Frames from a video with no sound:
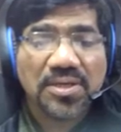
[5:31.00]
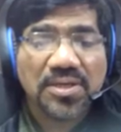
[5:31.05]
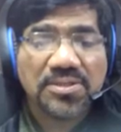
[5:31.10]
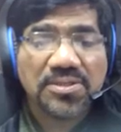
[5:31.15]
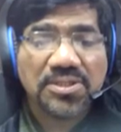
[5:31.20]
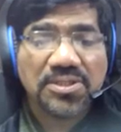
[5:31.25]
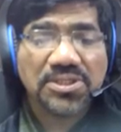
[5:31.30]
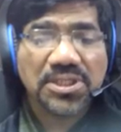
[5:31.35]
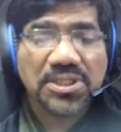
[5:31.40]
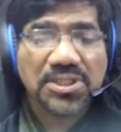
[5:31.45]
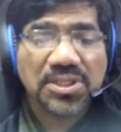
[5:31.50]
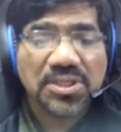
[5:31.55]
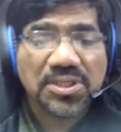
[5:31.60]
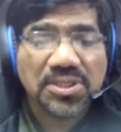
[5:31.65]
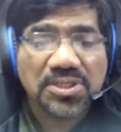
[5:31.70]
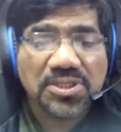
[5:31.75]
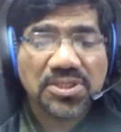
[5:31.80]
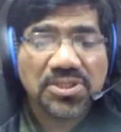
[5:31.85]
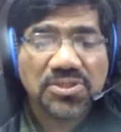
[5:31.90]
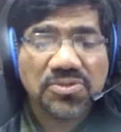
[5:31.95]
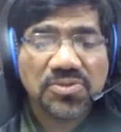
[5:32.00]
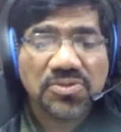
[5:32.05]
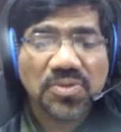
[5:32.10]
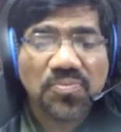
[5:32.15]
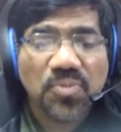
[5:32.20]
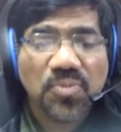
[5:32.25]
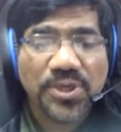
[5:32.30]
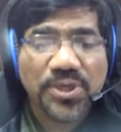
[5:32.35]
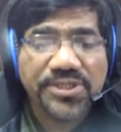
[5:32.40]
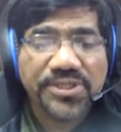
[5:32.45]
these are the trees of the
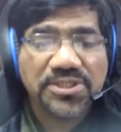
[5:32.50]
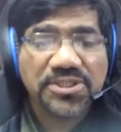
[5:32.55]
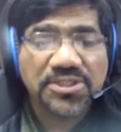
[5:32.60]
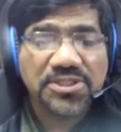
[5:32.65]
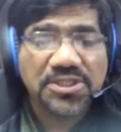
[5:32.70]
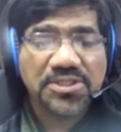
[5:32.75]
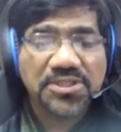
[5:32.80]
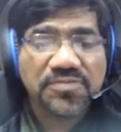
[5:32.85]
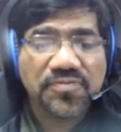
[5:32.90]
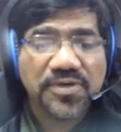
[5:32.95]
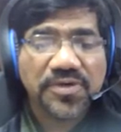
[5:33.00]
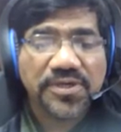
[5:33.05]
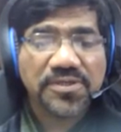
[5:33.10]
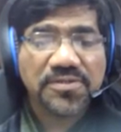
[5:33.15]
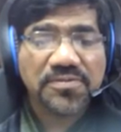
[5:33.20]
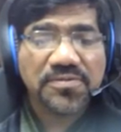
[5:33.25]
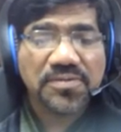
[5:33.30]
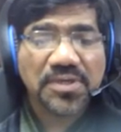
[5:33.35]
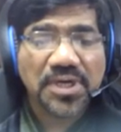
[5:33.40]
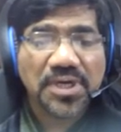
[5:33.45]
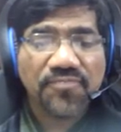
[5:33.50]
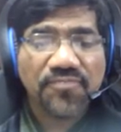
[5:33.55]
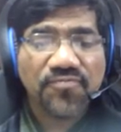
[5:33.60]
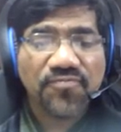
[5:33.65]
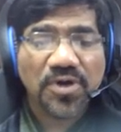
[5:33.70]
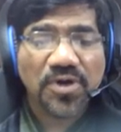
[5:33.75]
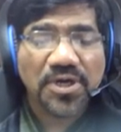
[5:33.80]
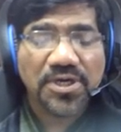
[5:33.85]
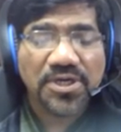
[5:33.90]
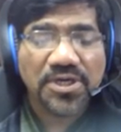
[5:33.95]
moist deciduous forest,
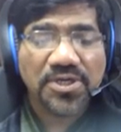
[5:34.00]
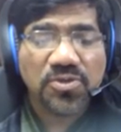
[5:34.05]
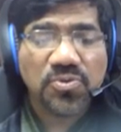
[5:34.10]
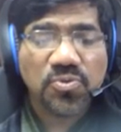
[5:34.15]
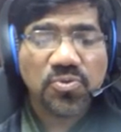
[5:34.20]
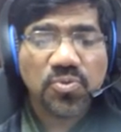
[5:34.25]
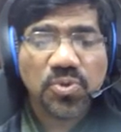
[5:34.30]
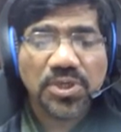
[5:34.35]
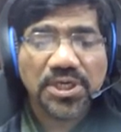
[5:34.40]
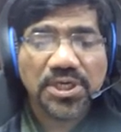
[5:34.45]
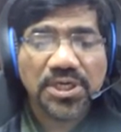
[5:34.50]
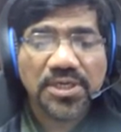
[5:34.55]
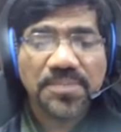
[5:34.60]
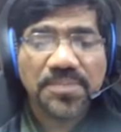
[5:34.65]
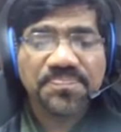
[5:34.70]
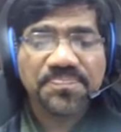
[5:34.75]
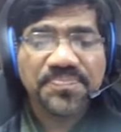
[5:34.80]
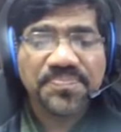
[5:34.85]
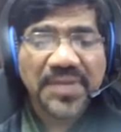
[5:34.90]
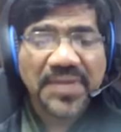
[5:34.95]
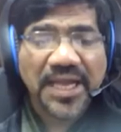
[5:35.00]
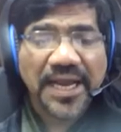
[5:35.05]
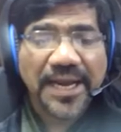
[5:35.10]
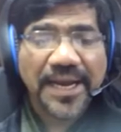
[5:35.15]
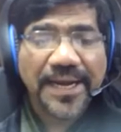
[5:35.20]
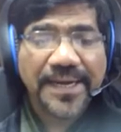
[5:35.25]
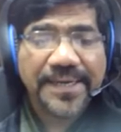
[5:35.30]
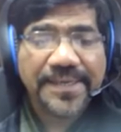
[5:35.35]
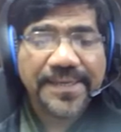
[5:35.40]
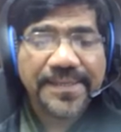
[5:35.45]
rainfall 100 to 200.
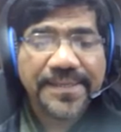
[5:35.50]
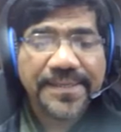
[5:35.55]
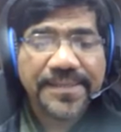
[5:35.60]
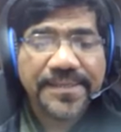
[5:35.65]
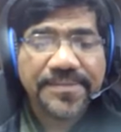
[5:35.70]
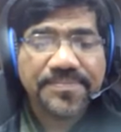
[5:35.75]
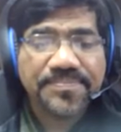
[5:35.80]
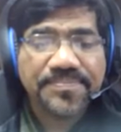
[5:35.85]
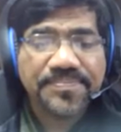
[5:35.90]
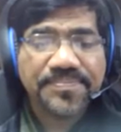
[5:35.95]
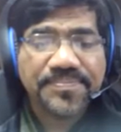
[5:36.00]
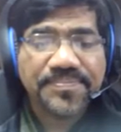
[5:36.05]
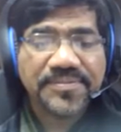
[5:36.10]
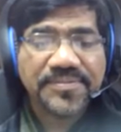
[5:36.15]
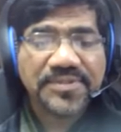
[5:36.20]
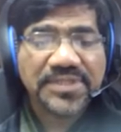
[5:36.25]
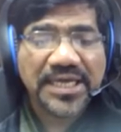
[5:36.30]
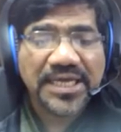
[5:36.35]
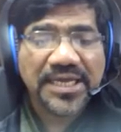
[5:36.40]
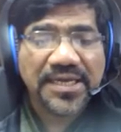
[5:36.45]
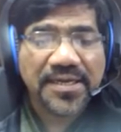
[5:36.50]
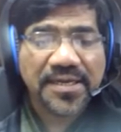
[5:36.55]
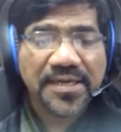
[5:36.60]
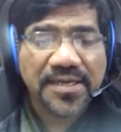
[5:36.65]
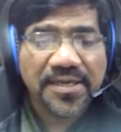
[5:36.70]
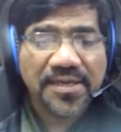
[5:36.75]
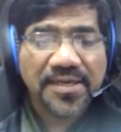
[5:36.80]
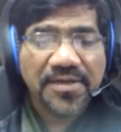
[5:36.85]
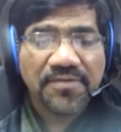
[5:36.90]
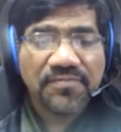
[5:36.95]
And then
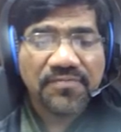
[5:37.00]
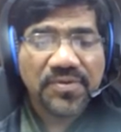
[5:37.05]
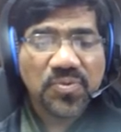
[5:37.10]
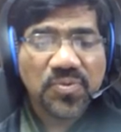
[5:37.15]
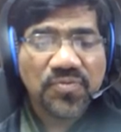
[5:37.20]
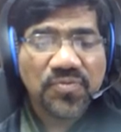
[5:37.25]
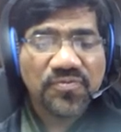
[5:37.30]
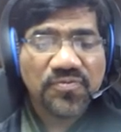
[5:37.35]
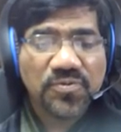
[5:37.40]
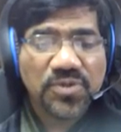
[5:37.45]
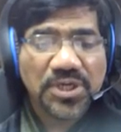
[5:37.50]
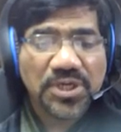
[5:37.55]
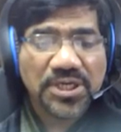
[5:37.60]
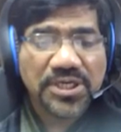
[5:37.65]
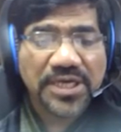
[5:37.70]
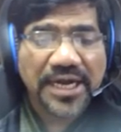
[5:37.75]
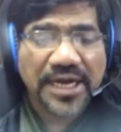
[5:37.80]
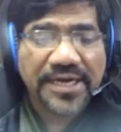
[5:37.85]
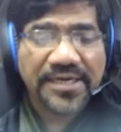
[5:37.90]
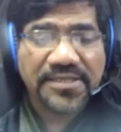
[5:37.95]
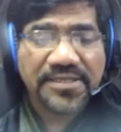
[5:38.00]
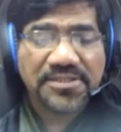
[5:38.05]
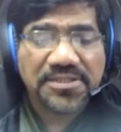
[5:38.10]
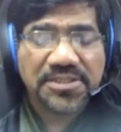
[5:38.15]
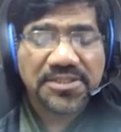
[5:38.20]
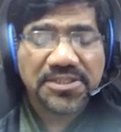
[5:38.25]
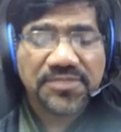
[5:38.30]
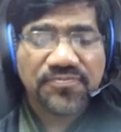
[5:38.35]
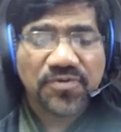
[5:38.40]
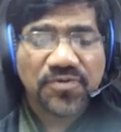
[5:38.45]
we move to the dry
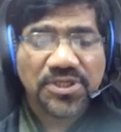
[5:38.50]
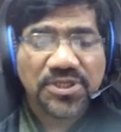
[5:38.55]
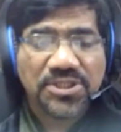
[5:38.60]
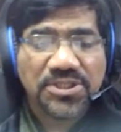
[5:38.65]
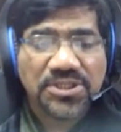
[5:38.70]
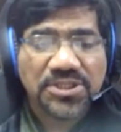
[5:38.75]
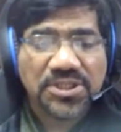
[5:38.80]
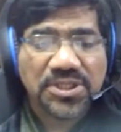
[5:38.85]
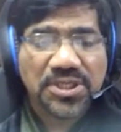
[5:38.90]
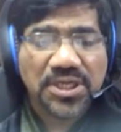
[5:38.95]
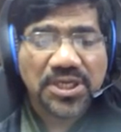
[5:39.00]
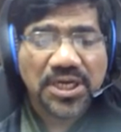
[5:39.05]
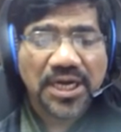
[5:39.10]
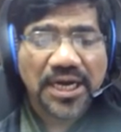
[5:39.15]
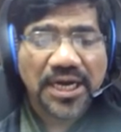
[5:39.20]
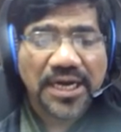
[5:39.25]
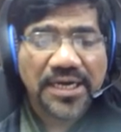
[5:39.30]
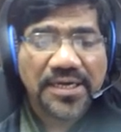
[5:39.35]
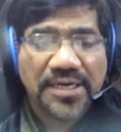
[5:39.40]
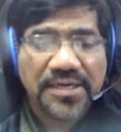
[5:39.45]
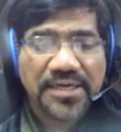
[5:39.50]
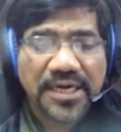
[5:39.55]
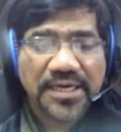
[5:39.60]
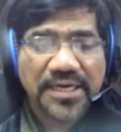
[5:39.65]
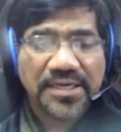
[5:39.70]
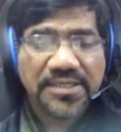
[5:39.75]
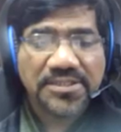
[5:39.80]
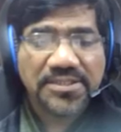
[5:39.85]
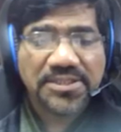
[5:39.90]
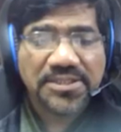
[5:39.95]
deciduous forest. And dry
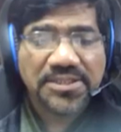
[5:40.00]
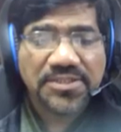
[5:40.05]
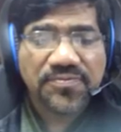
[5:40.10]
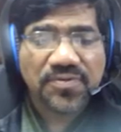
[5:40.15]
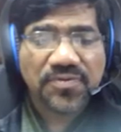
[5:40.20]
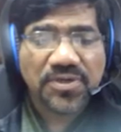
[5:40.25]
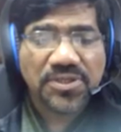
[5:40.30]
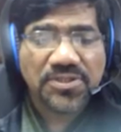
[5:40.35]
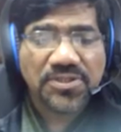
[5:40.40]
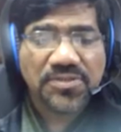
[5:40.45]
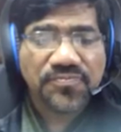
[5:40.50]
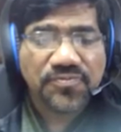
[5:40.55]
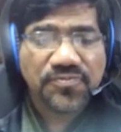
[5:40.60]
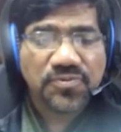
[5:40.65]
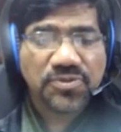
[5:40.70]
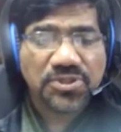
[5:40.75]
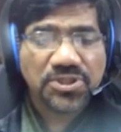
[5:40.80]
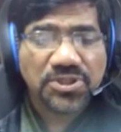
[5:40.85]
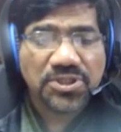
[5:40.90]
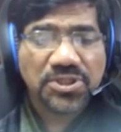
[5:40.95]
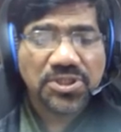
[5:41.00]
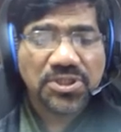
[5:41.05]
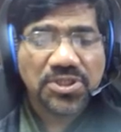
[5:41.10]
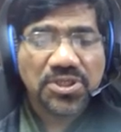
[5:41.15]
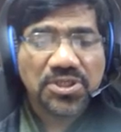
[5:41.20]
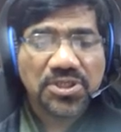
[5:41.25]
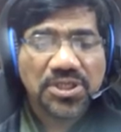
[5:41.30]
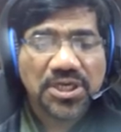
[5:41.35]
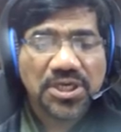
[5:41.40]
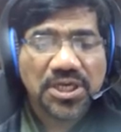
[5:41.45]
deciduous forest, if you see,
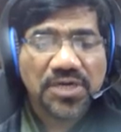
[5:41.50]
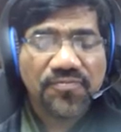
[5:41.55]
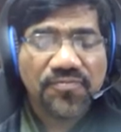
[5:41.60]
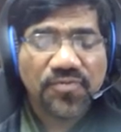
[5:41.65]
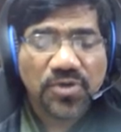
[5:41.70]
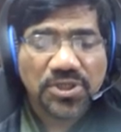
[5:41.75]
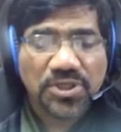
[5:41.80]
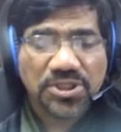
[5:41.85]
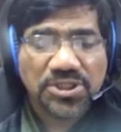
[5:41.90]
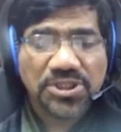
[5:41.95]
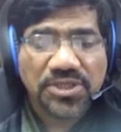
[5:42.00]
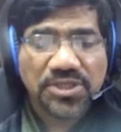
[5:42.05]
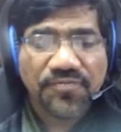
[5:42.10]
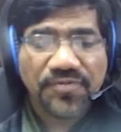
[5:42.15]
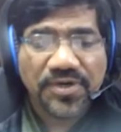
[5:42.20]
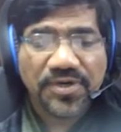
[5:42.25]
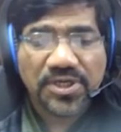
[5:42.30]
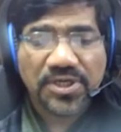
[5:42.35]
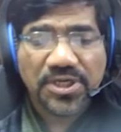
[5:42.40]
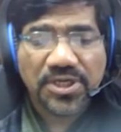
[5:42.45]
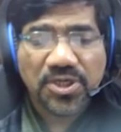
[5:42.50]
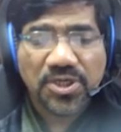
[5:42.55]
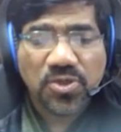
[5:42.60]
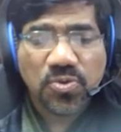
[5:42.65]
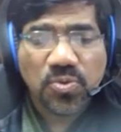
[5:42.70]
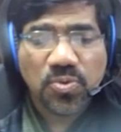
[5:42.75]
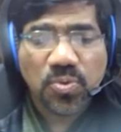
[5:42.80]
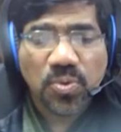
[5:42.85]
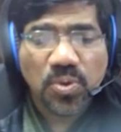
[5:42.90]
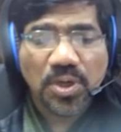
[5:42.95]
the rainfall is 70 to
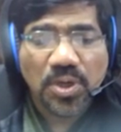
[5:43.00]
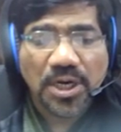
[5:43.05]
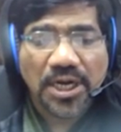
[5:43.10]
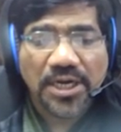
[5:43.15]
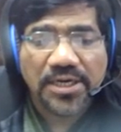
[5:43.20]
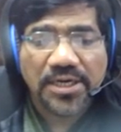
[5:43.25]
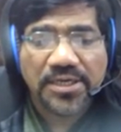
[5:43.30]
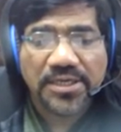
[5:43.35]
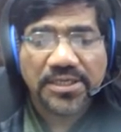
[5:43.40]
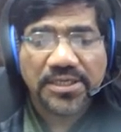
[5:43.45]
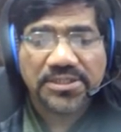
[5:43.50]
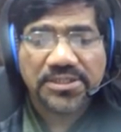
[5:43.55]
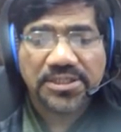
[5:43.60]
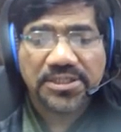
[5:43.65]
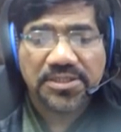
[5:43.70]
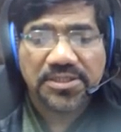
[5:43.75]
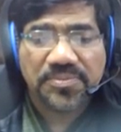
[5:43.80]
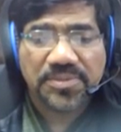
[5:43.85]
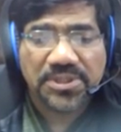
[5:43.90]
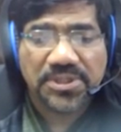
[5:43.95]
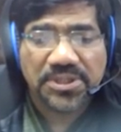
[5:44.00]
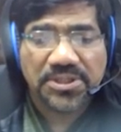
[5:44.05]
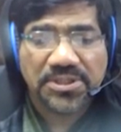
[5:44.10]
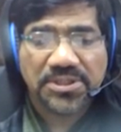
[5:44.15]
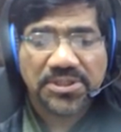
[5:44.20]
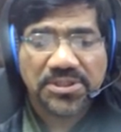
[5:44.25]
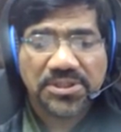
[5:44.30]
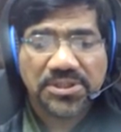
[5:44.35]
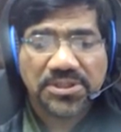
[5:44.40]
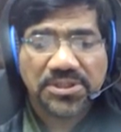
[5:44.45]
100
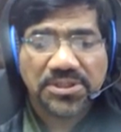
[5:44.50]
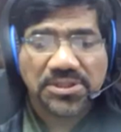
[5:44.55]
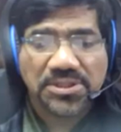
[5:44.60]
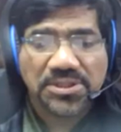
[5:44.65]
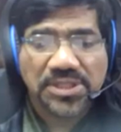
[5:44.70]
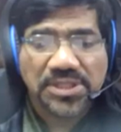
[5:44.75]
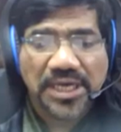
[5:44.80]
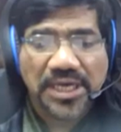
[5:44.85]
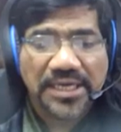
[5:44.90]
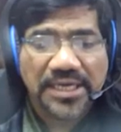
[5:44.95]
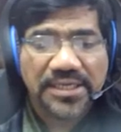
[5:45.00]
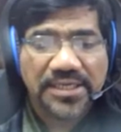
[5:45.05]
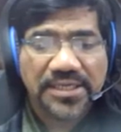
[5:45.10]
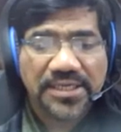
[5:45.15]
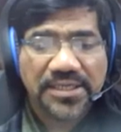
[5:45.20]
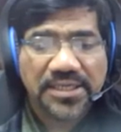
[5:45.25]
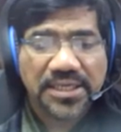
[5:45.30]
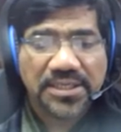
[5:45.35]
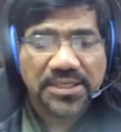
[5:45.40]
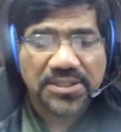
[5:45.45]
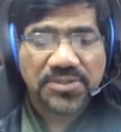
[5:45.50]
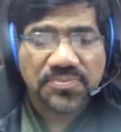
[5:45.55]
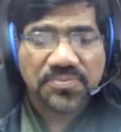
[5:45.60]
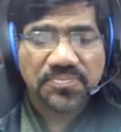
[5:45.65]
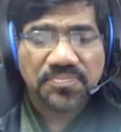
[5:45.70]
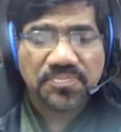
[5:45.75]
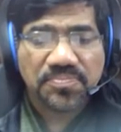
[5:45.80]
centimeters. And it has